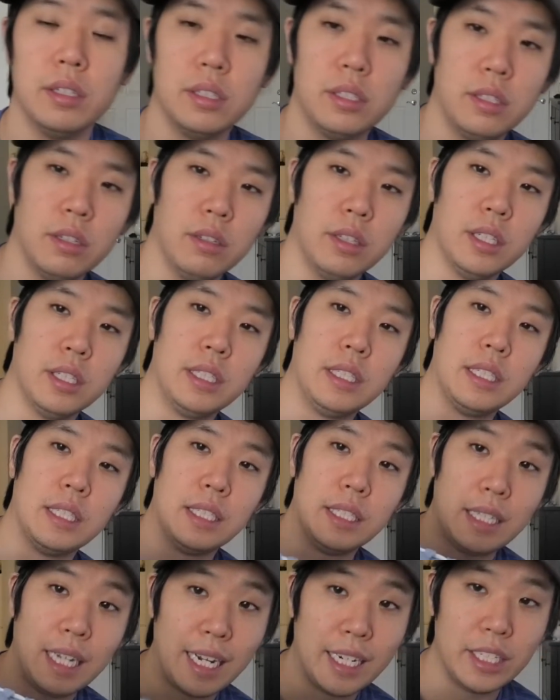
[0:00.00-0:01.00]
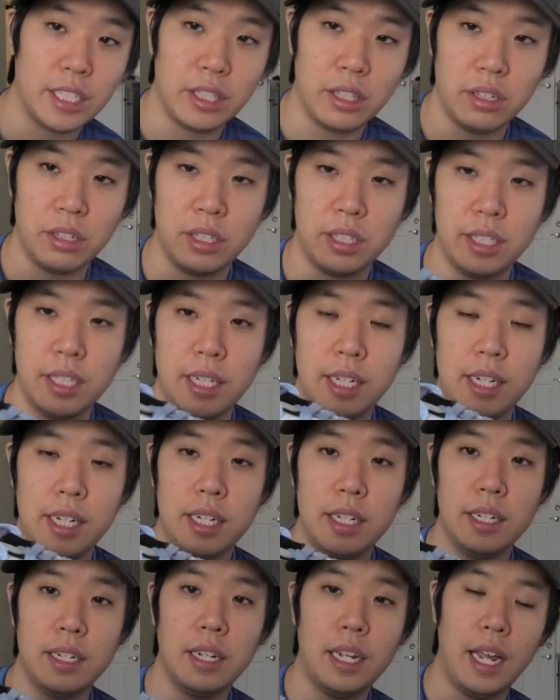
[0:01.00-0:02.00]
So this is size
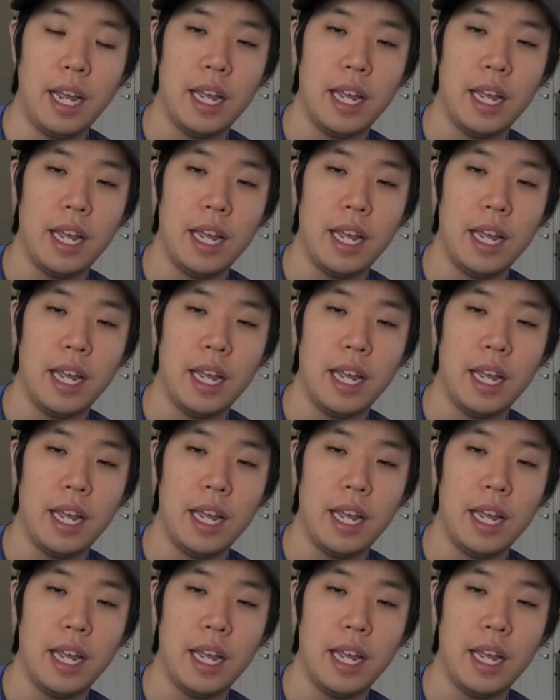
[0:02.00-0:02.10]
13